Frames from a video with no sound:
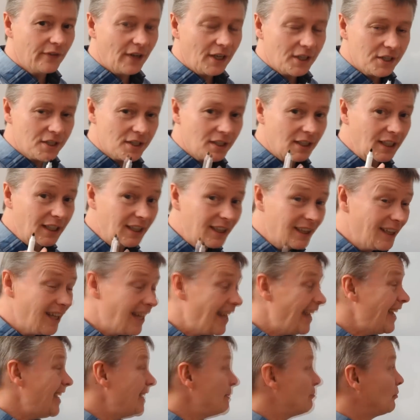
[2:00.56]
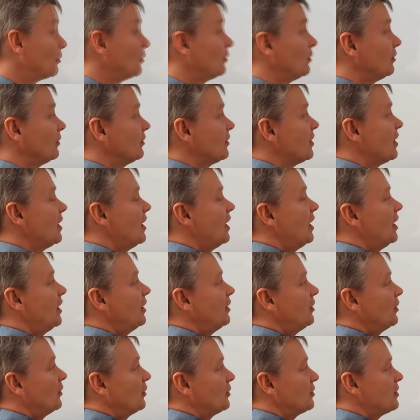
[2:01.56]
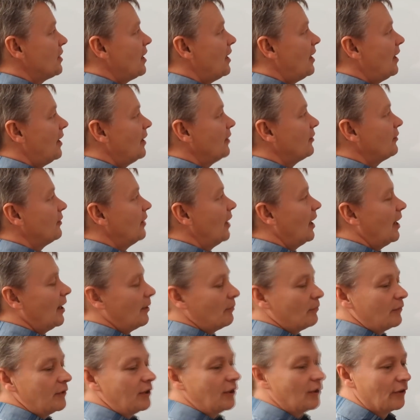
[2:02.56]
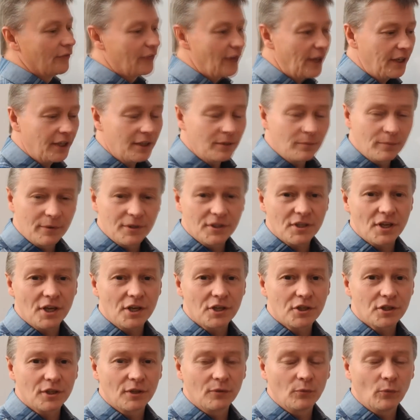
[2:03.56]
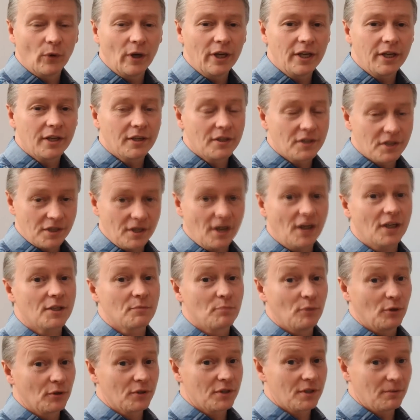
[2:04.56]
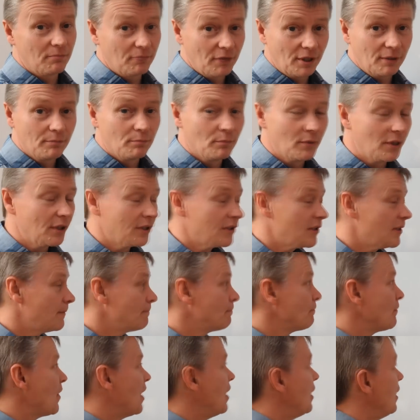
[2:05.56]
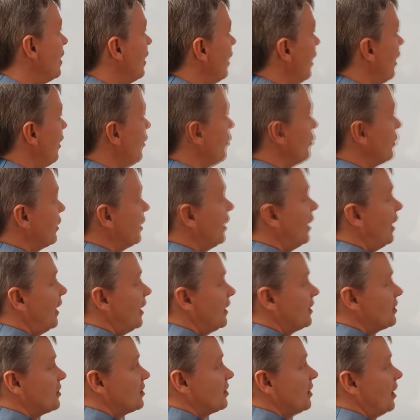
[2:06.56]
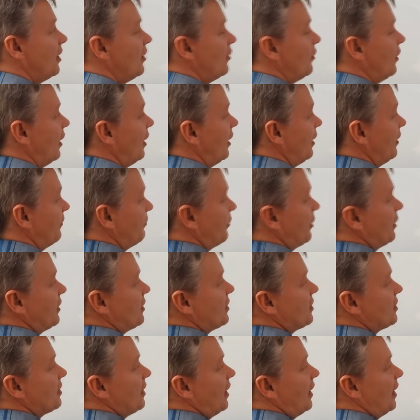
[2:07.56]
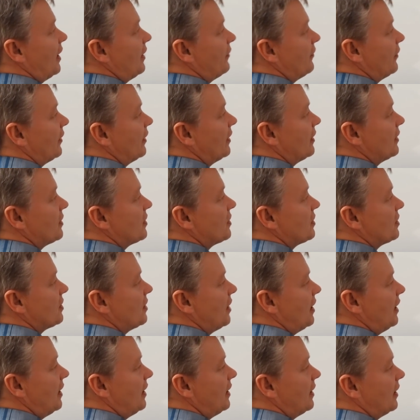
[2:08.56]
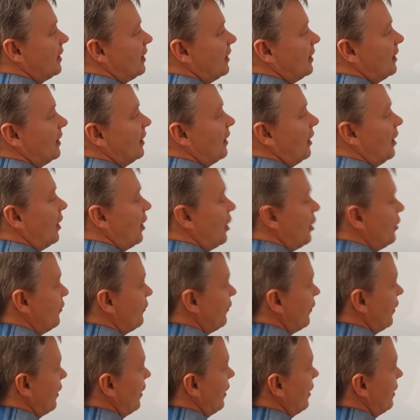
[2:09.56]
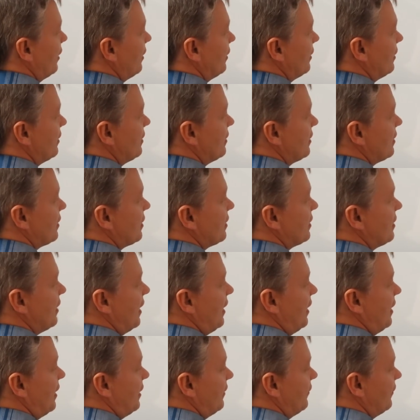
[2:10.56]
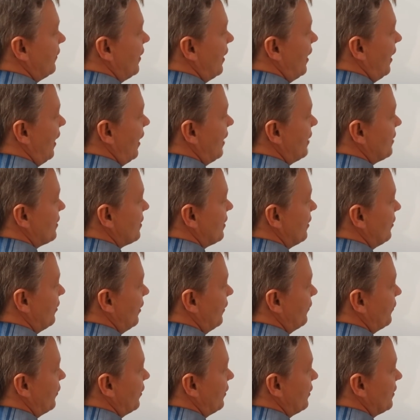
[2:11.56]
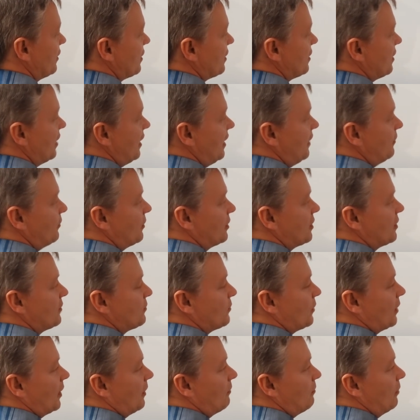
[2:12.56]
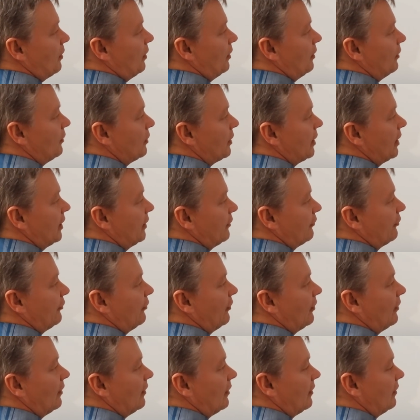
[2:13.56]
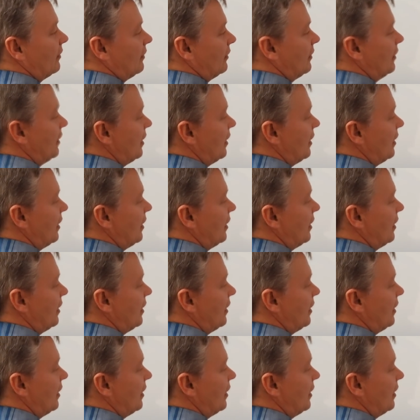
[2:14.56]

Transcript: you've actually labelled your diagram, you're then in a position where you can start to put some numbers. Okay, so I'm going to say that C over C there. So I've got C, which is what I'm looking for,